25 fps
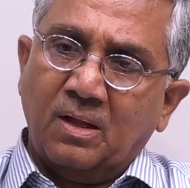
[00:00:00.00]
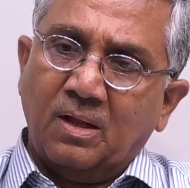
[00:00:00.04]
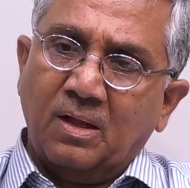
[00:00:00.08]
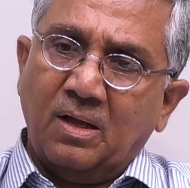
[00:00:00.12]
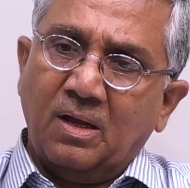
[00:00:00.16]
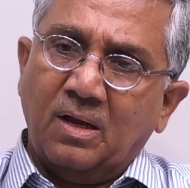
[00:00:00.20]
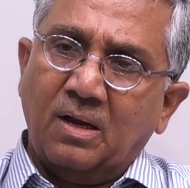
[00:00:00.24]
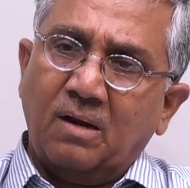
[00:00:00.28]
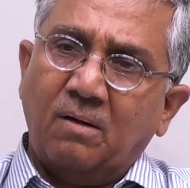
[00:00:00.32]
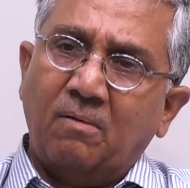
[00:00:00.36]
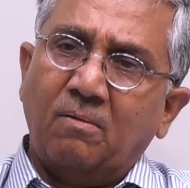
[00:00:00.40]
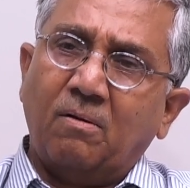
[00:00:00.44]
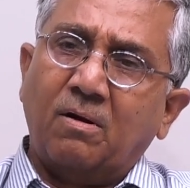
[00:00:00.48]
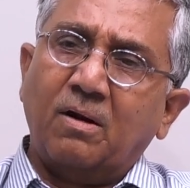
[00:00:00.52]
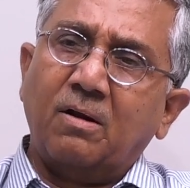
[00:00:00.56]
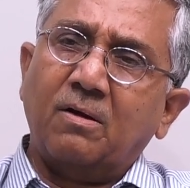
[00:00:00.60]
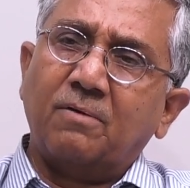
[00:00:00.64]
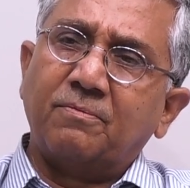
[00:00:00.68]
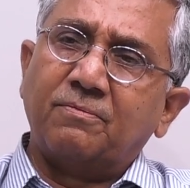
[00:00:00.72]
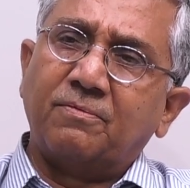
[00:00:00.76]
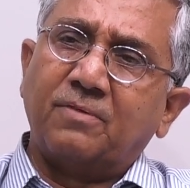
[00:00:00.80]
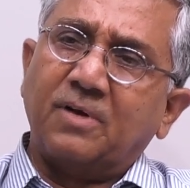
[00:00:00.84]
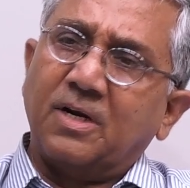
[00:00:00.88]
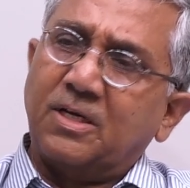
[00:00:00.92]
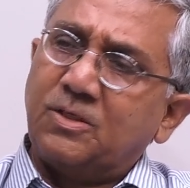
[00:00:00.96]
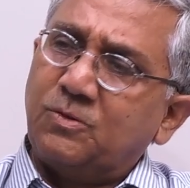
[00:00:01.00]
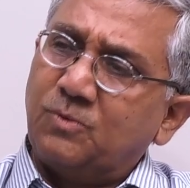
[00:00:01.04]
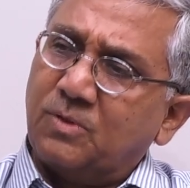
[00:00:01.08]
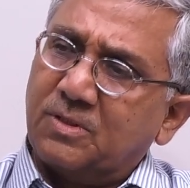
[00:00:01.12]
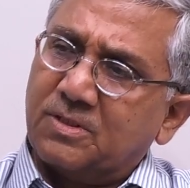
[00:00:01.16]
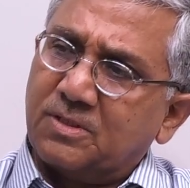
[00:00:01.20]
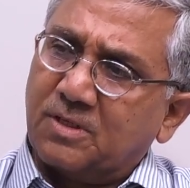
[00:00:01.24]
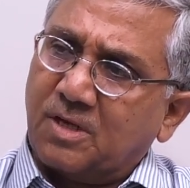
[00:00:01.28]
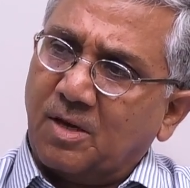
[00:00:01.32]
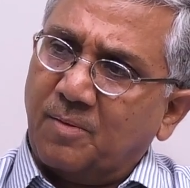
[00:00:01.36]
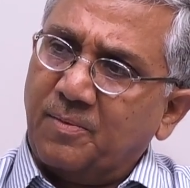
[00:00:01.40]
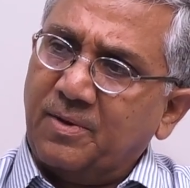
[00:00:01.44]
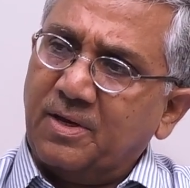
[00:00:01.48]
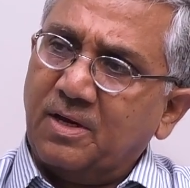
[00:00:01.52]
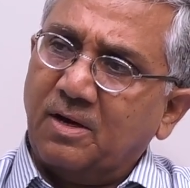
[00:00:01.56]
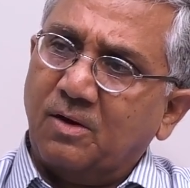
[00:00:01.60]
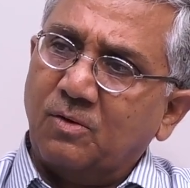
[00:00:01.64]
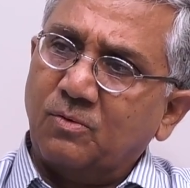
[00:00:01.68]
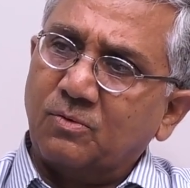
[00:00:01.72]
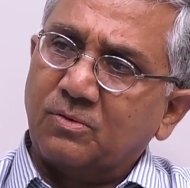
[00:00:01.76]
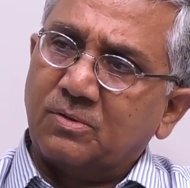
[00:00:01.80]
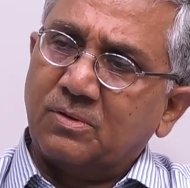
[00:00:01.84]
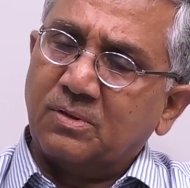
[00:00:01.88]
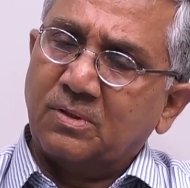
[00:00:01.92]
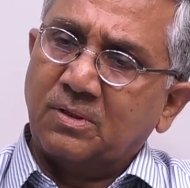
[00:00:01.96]
and a lot of graduates coming
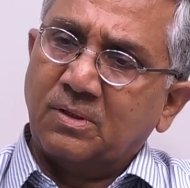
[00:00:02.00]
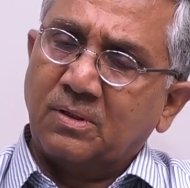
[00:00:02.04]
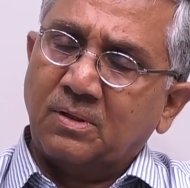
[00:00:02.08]
out,